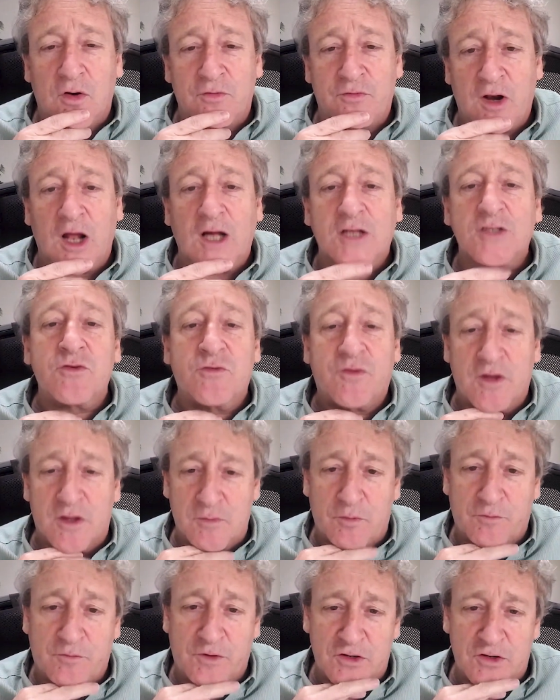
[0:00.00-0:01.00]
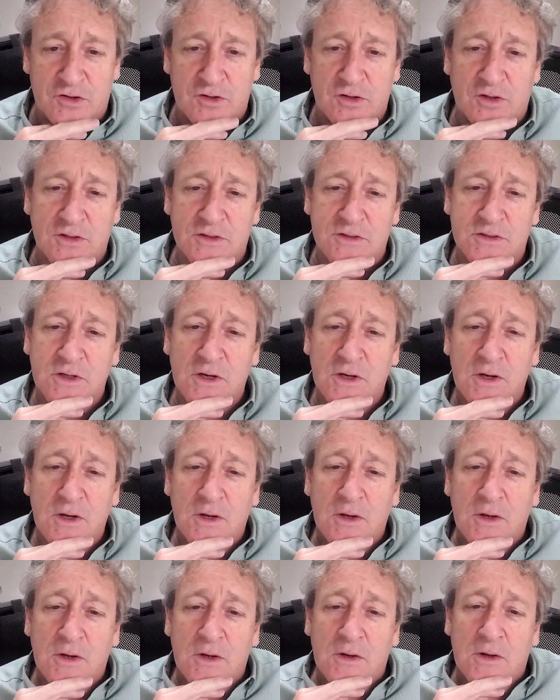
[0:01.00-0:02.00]
of lots of health professionals
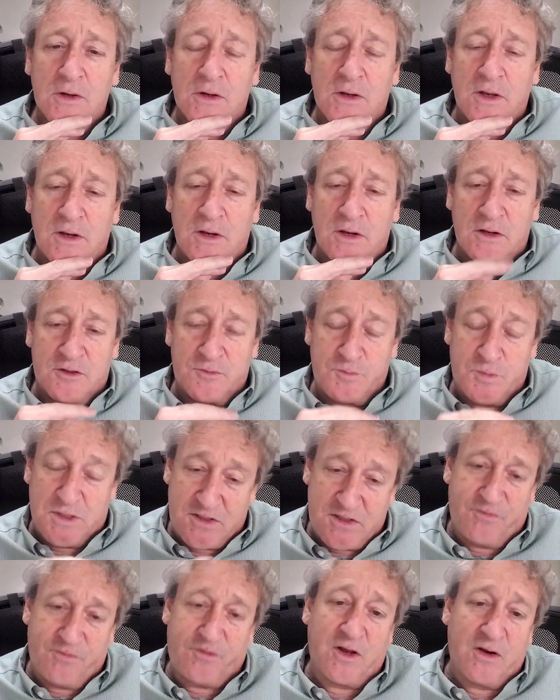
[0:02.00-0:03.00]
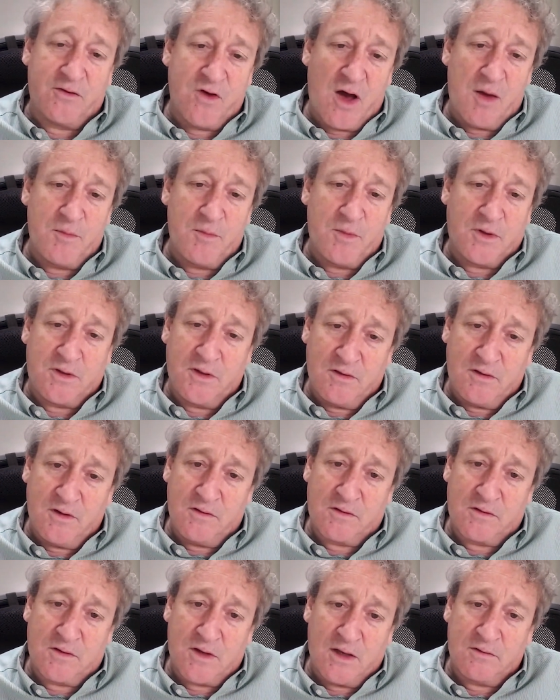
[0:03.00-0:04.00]
in a specific environment, in
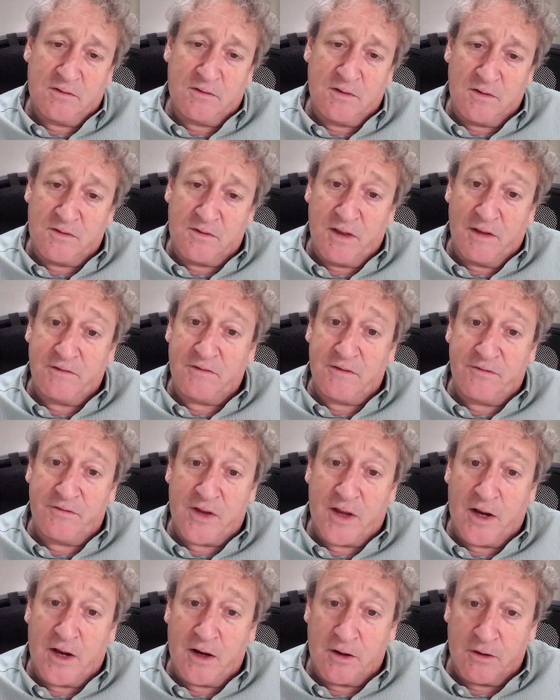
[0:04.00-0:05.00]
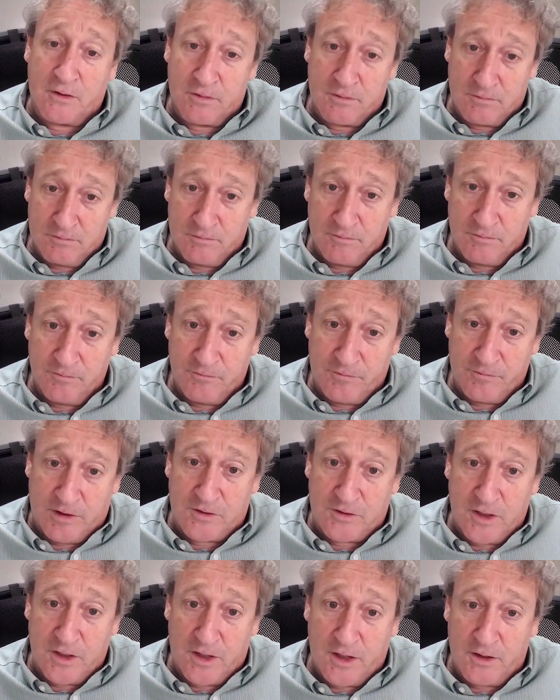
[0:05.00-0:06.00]
this case, intensive care,
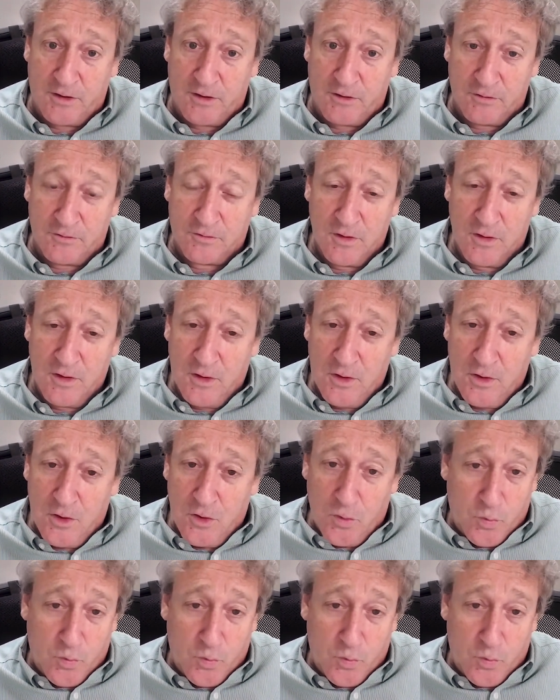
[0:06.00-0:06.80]
ventilators,